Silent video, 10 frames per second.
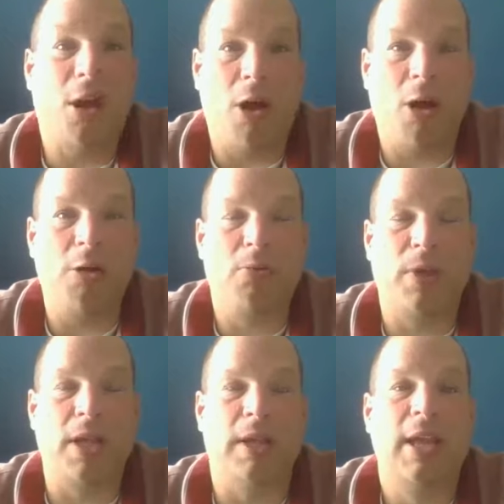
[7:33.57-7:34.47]
Hard
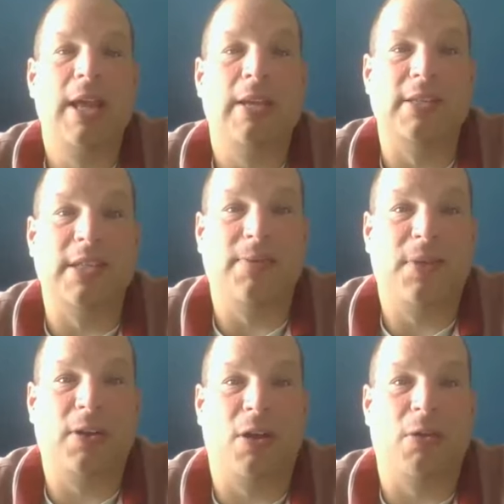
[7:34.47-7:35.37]
read,
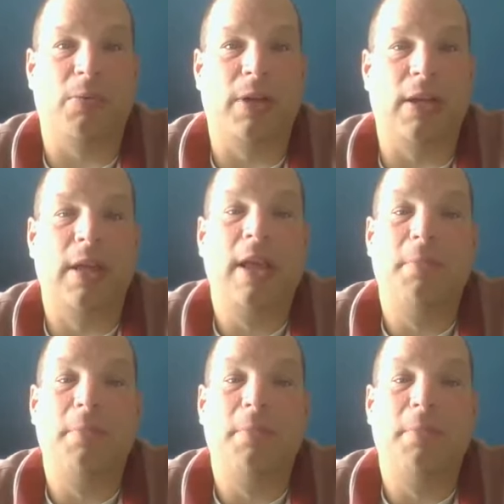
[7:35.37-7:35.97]
difficult read,